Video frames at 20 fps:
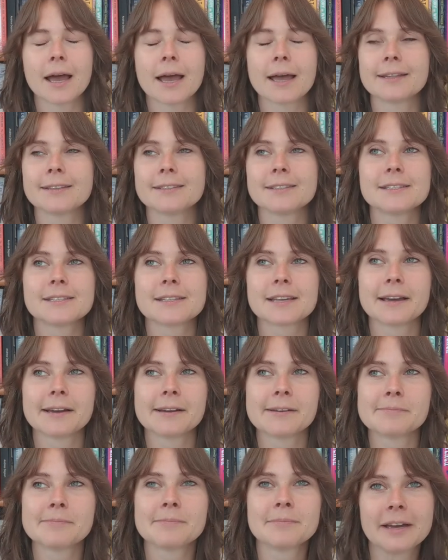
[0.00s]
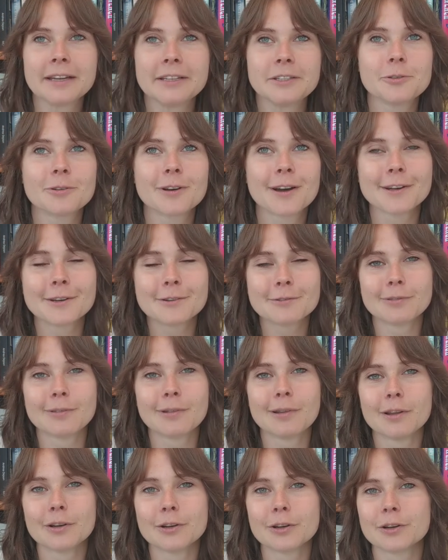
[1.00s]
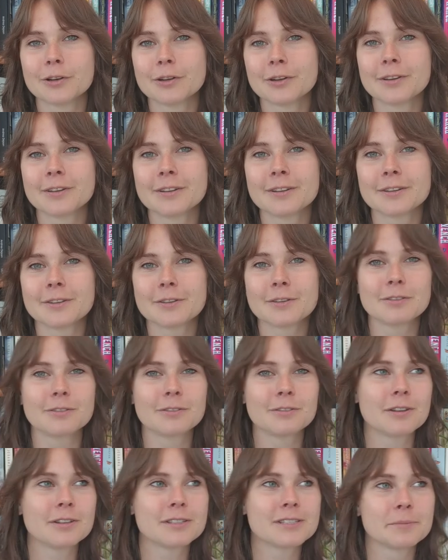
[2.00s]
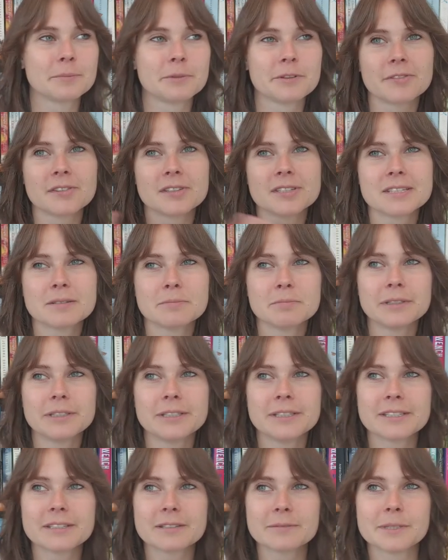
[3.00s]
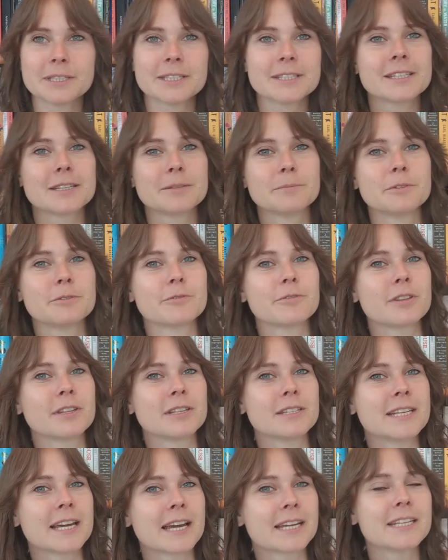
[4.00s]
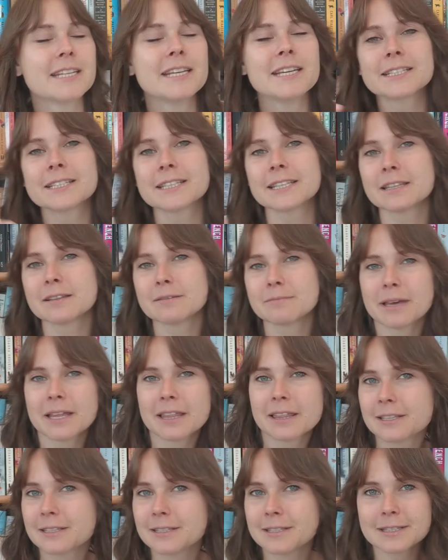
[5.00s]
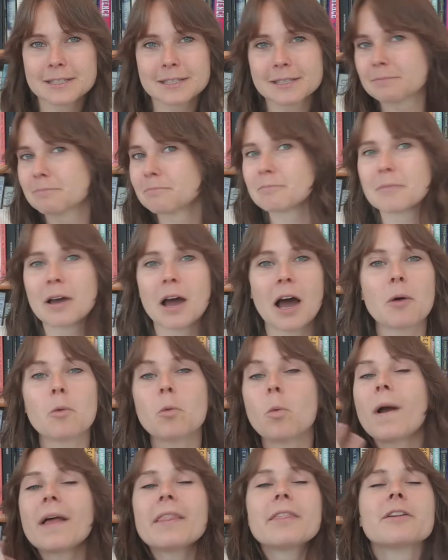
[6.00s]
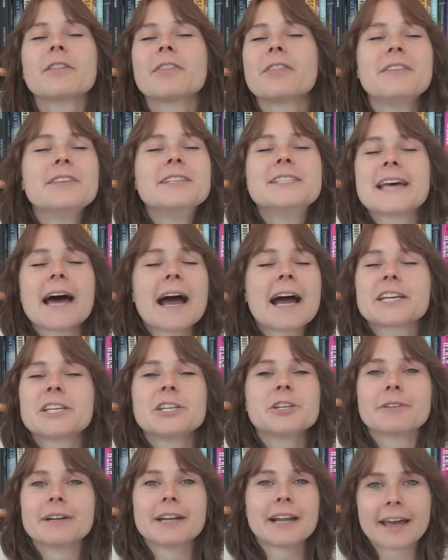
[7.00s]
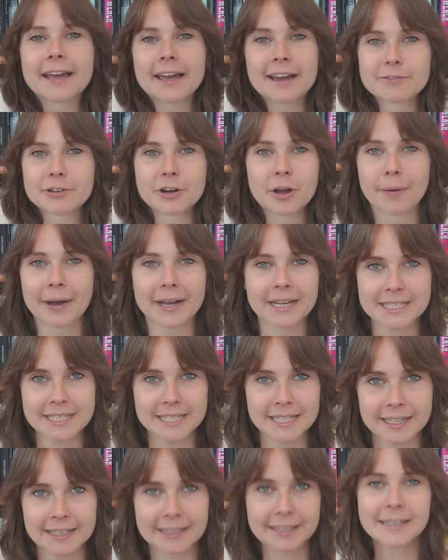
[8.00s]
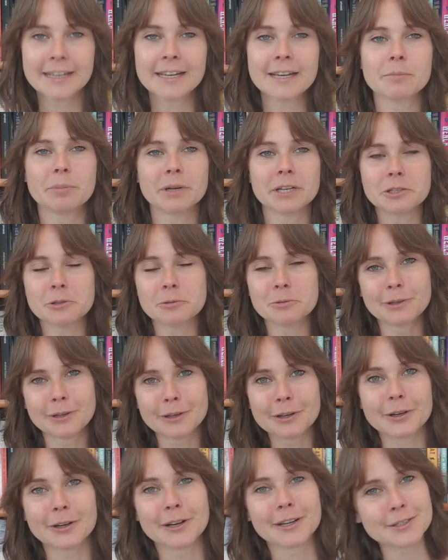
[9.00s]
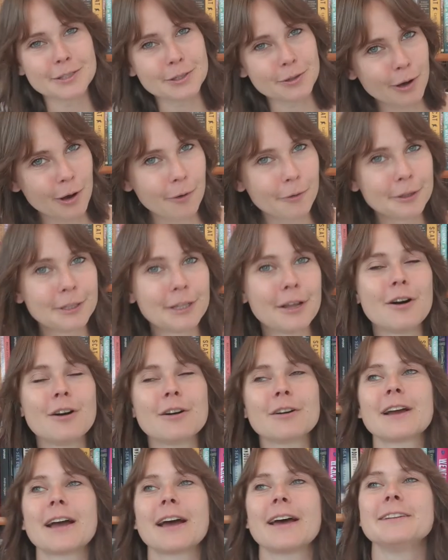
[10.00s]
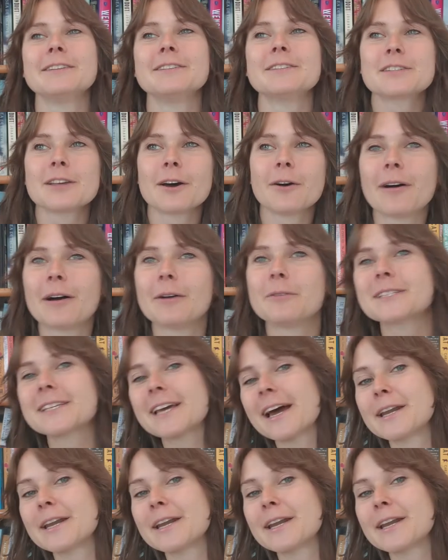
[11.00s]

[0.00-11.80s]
and you kind of learn some of the symbolism and some of the techniques and the methods. Whether it's accurate, I have no idea, but you learn as you go along, and so I was